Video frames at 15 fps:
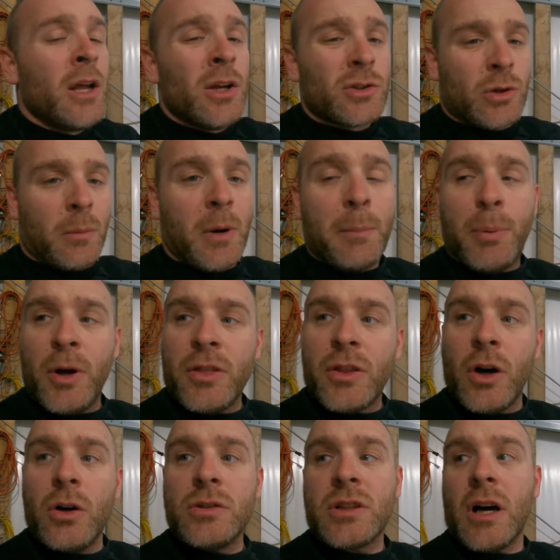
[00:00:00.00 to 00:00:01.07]
So I'm gonna put
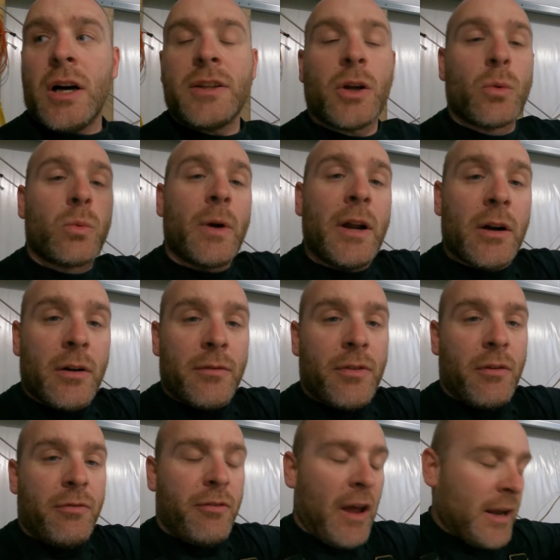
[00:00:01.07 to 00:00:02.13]
those on the rear of
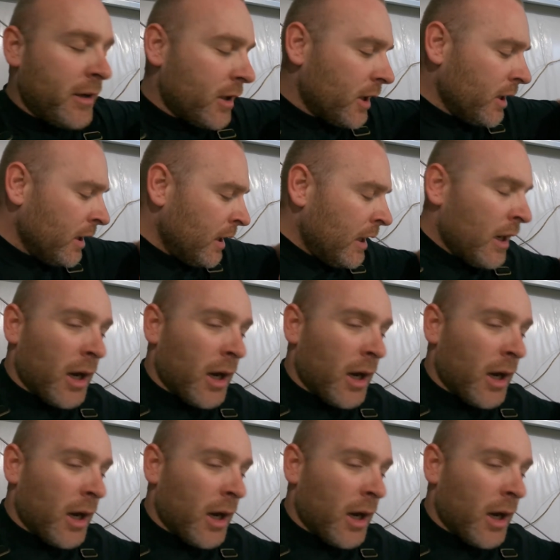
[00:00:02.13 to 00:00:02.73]
the fender.